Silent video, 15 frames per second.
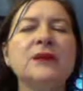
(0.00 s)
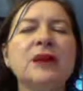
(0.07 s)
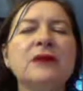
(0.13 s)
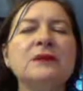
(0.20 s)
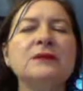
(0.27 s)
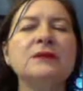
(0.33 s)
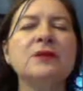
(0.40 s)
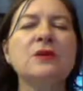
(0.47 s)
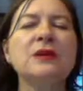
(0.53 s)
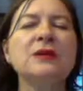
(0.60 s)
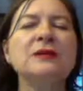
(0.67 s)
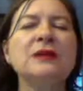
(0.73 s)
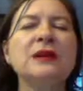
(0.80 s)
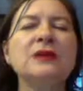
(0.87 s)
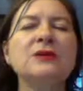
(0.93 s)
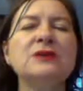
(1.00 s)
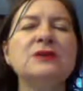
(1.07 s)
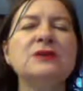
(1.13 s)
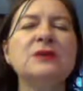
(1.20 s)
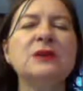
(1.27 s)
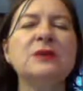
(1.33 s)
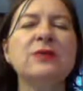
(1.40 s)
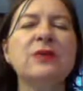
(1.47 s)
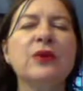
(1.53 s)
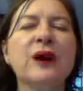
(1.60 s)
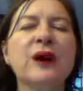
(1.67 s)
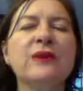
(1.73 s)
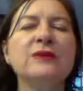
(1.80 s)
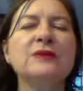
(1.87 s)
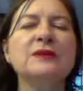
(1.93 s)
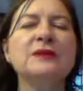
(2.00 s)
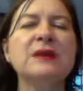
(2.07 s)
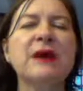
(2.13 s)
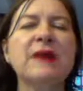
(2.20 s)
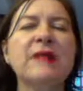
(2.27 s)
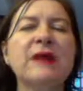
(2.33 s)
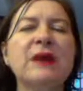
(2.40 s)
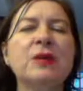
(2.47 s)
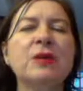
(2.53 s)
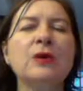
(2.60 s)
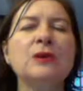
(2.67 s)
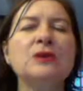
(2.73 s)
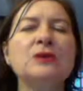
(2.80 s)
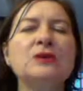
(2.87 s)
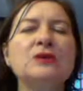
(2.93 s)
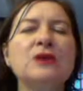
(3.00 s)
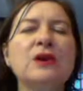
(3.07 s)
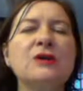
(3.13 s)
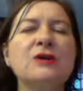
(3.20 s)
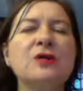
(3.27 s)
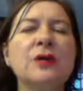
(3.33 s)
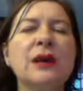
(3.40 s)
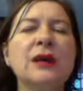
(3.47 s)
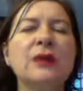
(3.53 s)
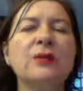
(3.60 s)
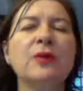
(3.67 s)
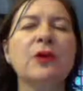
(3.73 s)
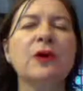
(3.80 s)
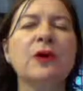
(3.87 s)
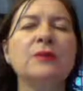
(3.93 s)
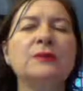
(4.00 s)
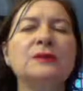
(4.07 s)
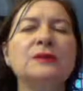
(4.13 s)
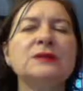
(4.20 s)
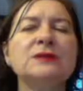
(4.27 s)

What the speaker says: So we're going to take 2 deep breaths, and then we're going to start the writing prompt.